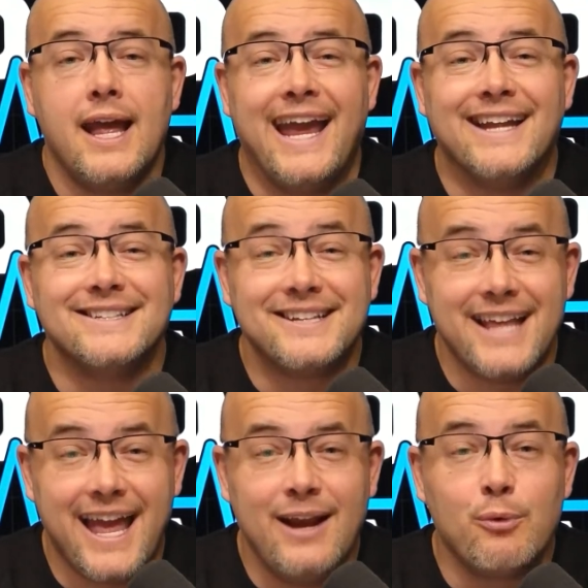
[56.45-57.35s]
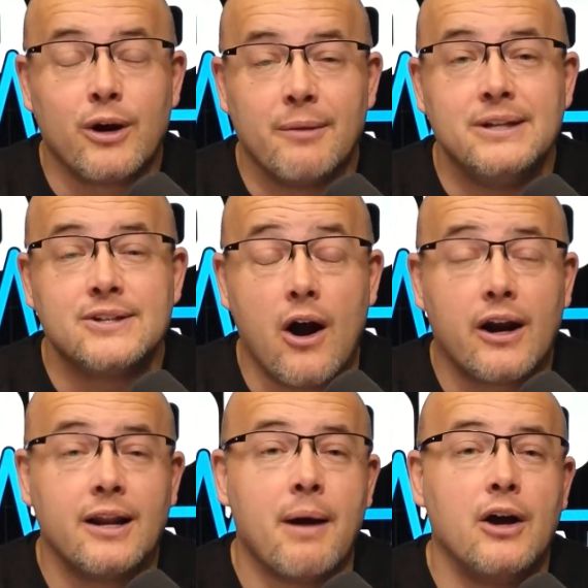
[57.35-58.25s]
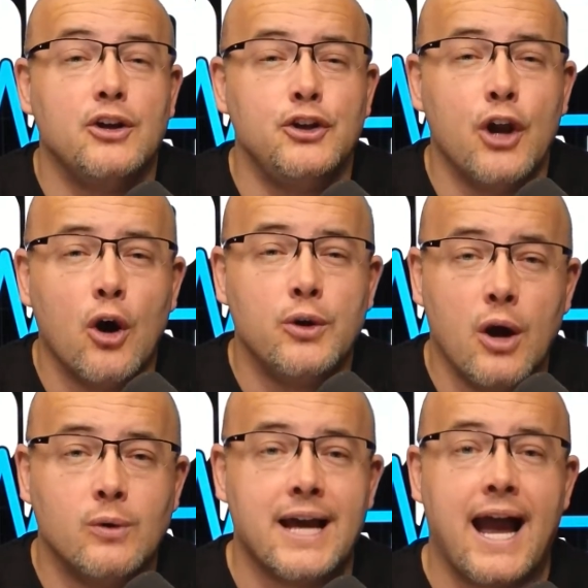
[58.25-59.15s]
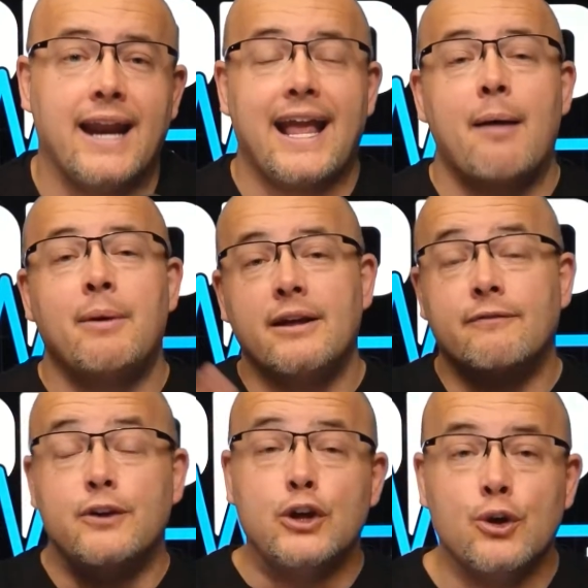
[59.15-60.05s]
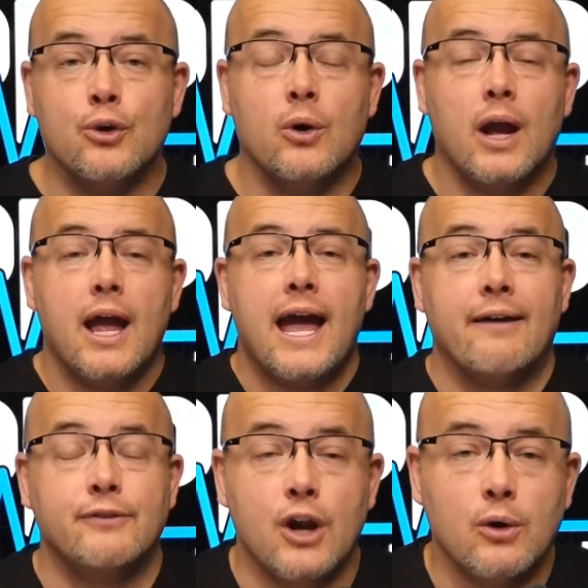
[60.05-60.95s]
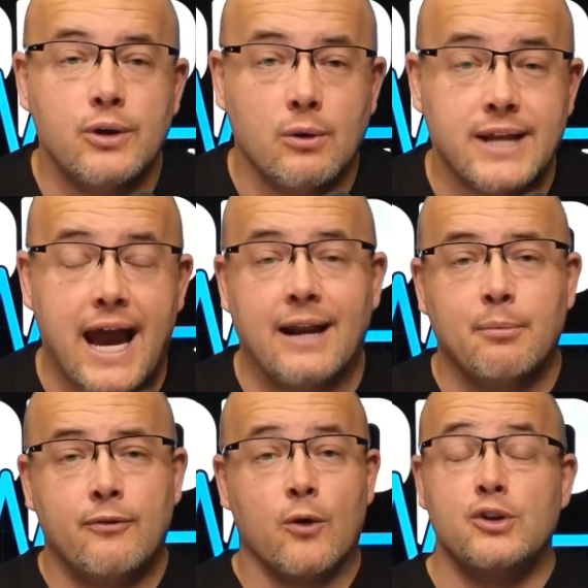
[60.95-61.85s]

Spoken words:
And today we're going to be talking about yo-yo dieting. How many of you have yo-yo dieted before?